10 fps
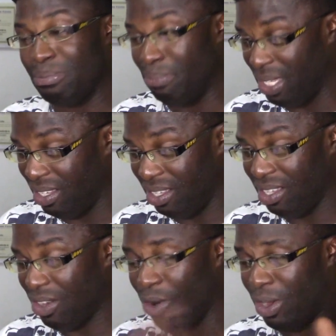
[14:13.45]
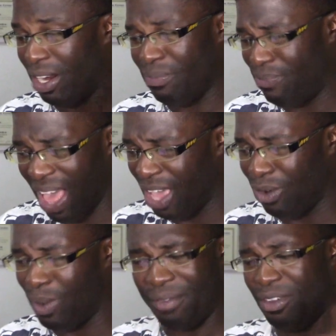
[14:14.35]
bee or hornet fly or
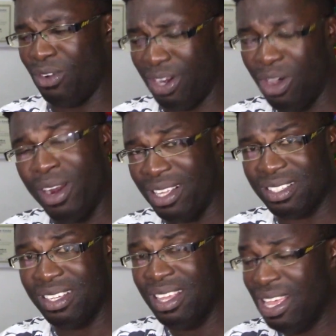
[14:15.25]
whatever you call it, the hornet.